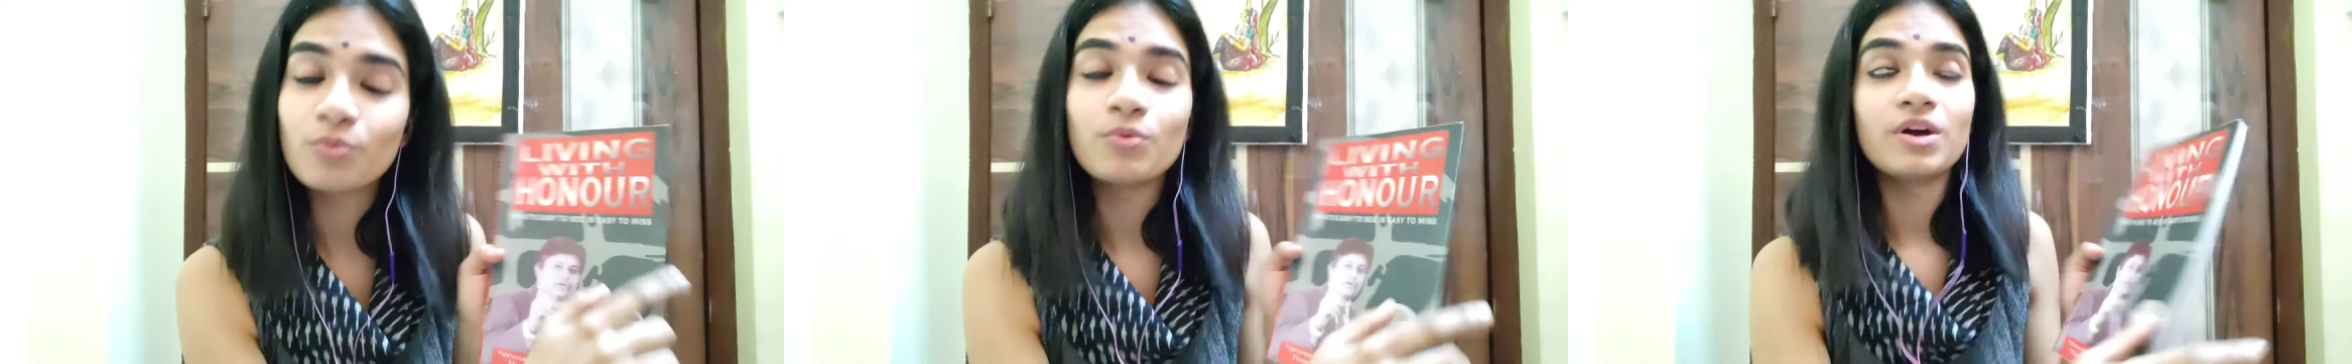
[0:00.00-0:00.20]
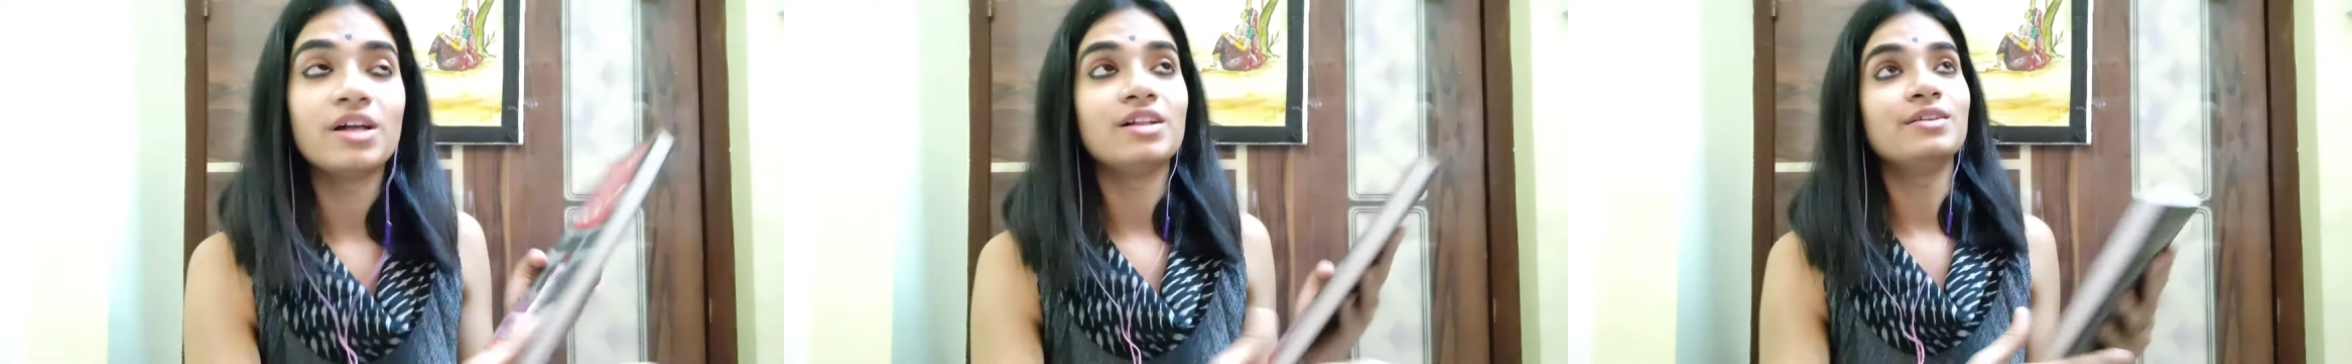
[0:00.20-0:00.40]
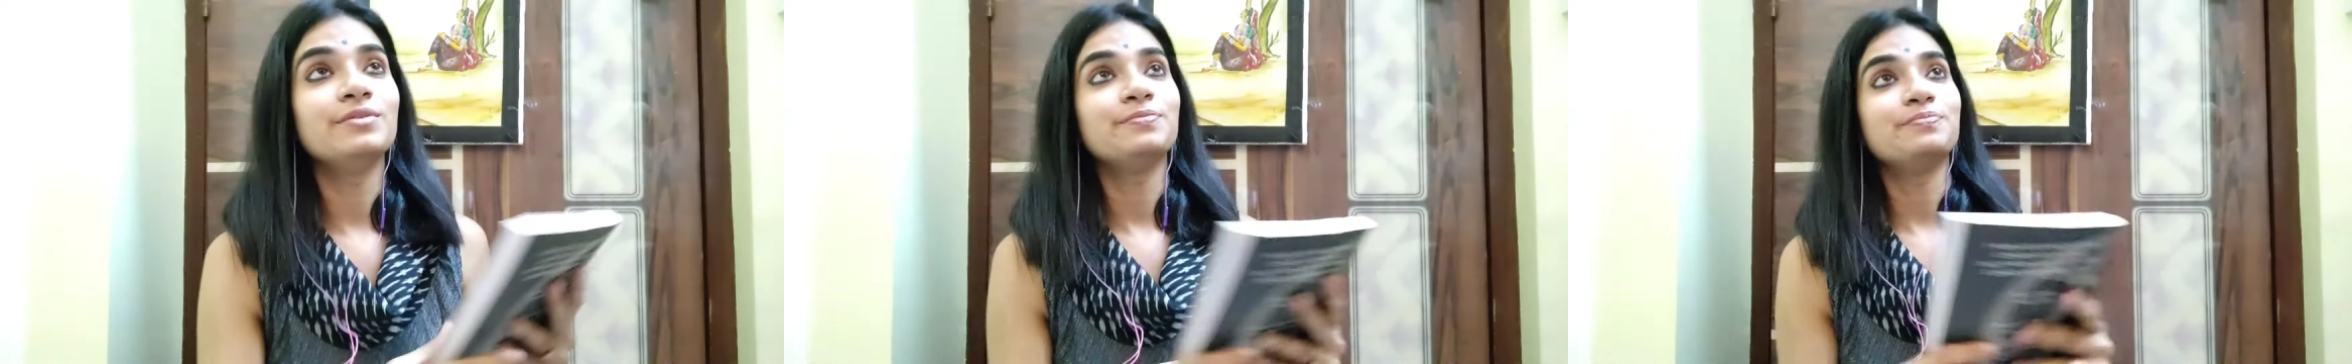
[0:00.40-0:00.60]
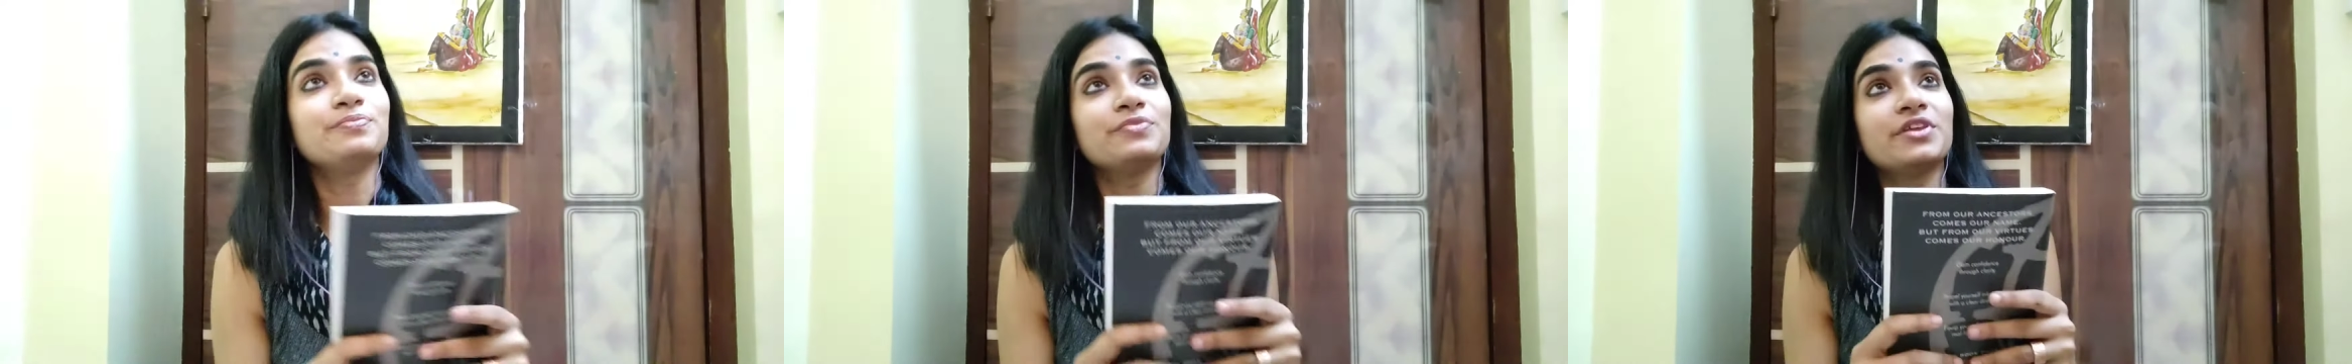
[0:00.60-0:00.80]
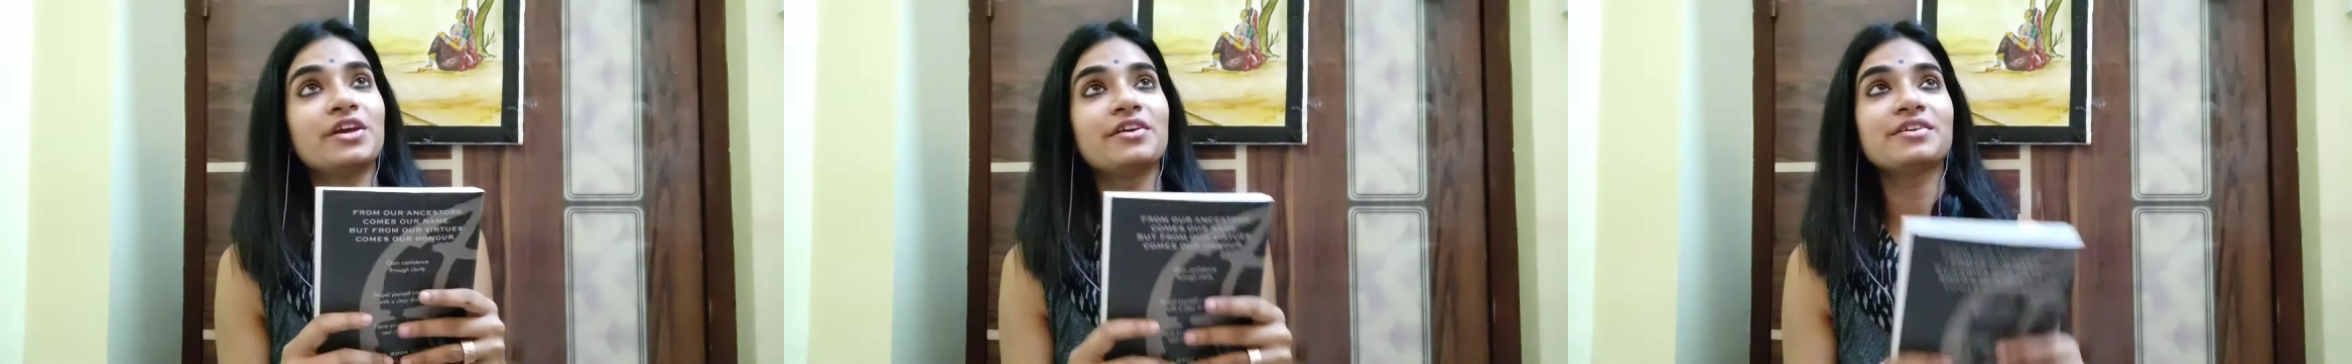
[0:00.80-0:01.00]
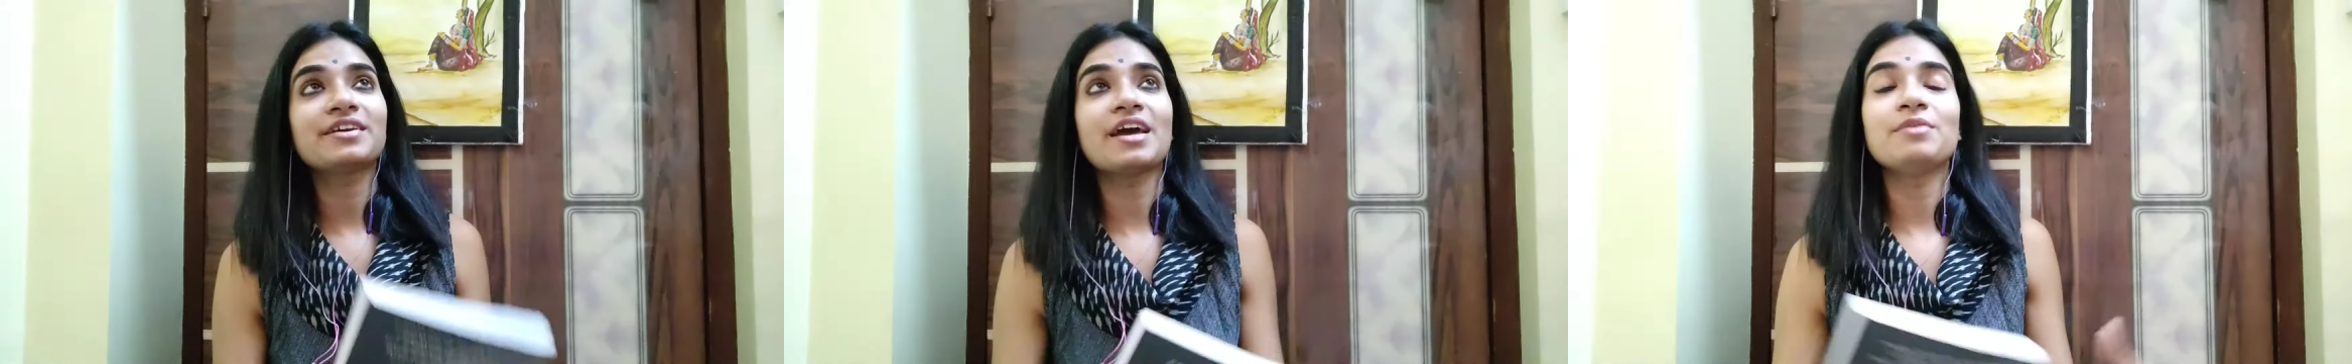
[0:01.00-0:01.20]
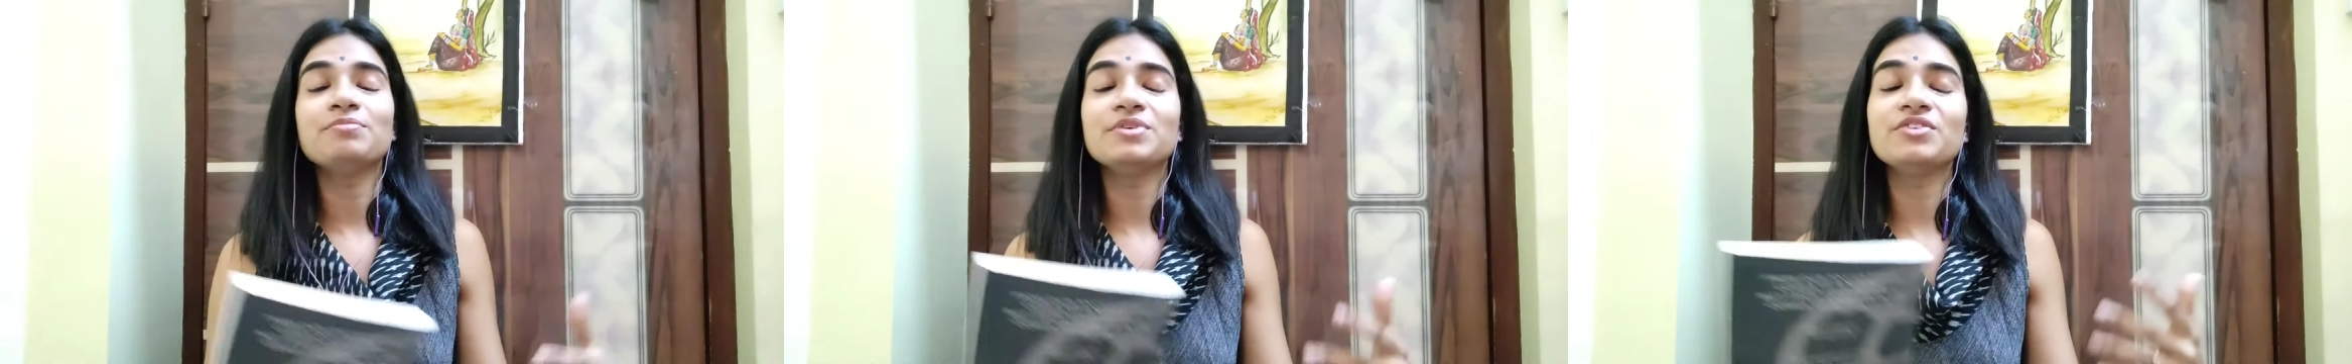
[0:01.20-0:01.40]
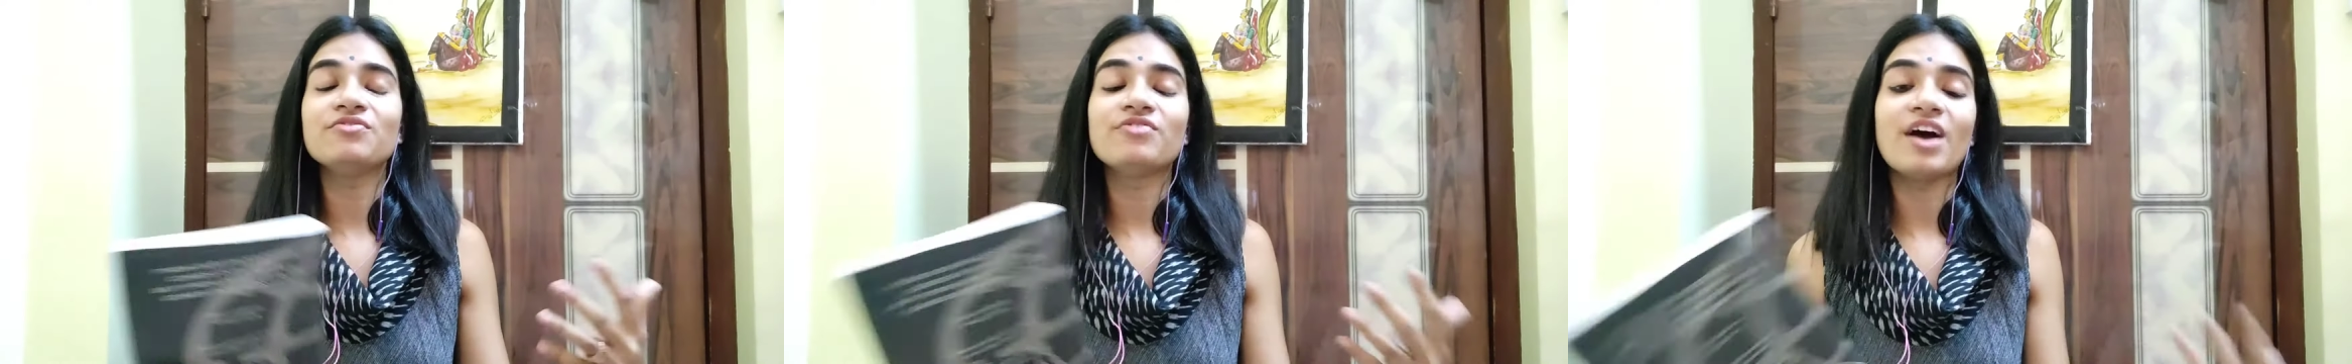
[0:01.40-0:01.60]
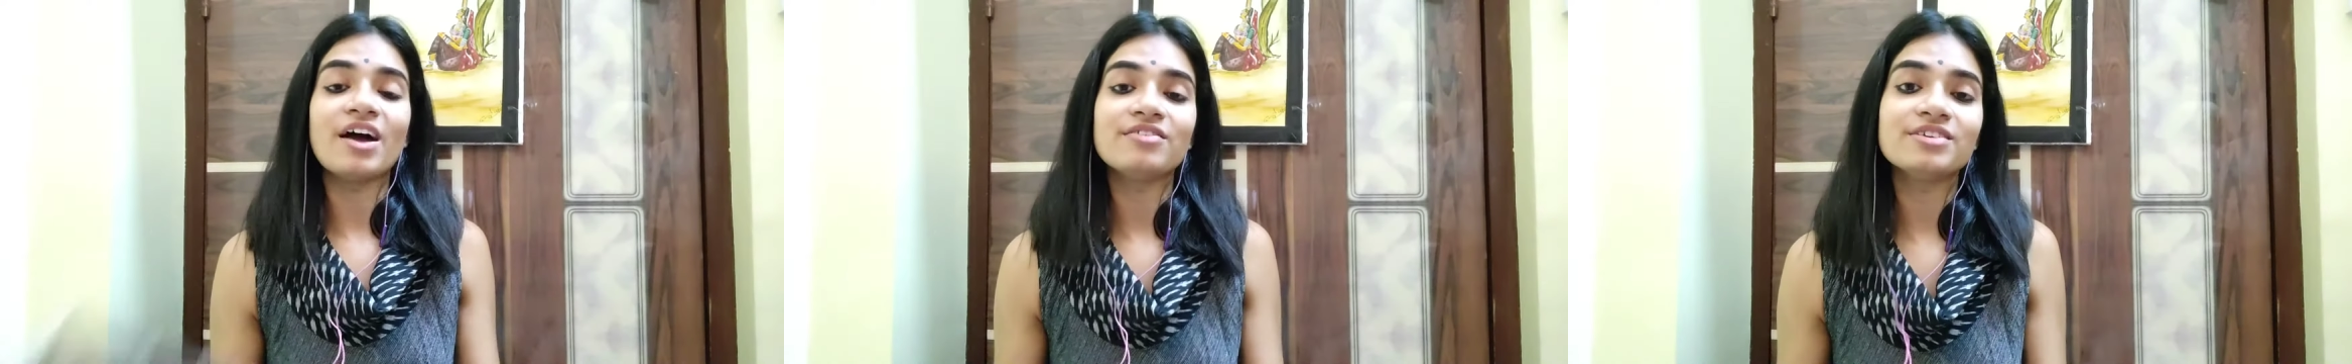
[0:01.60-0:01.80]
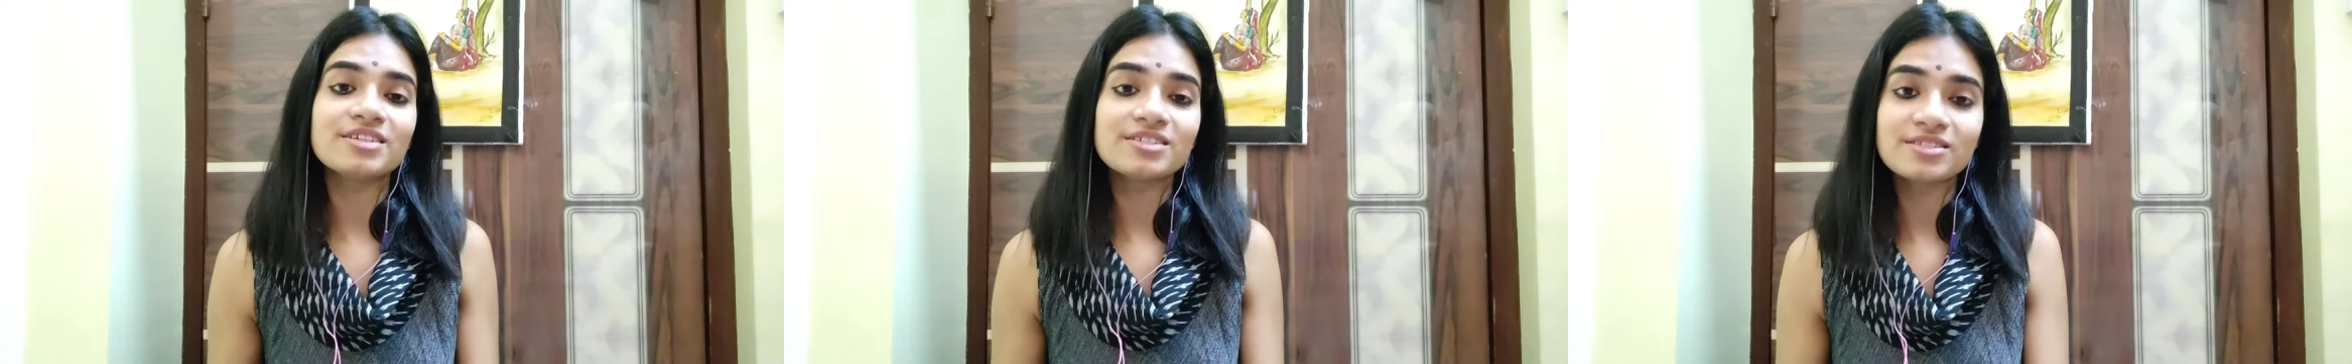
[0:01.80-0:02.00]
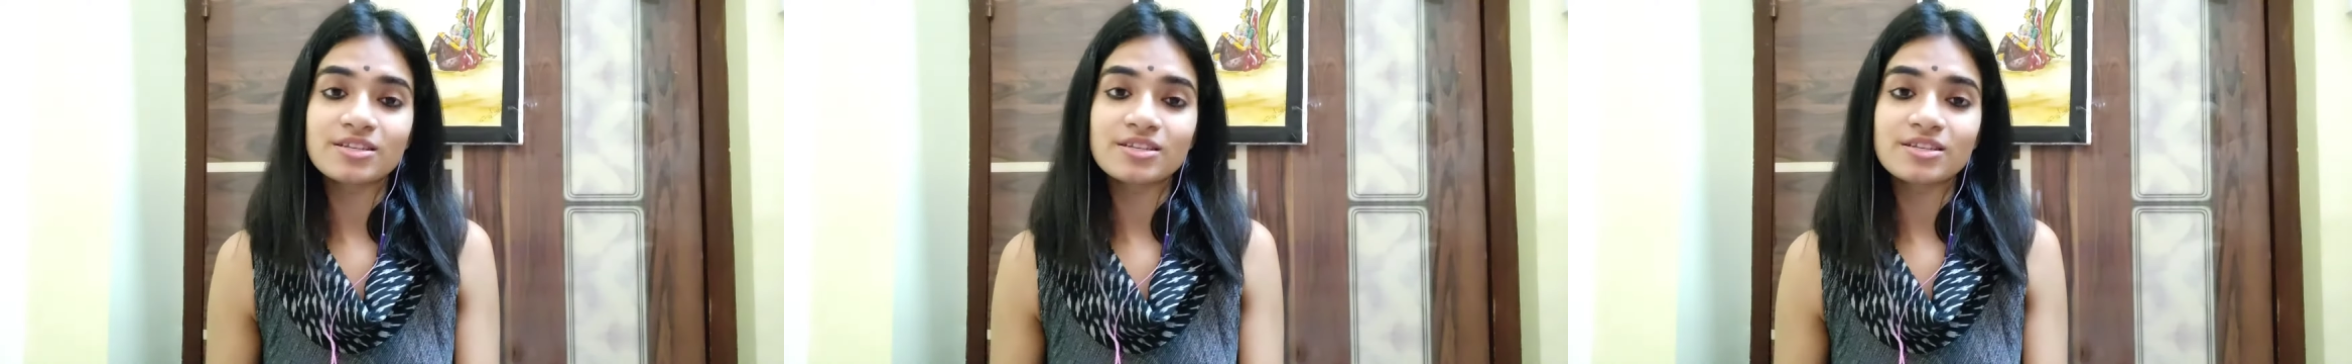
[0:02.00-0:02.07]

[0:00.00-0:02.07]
Well, there can be various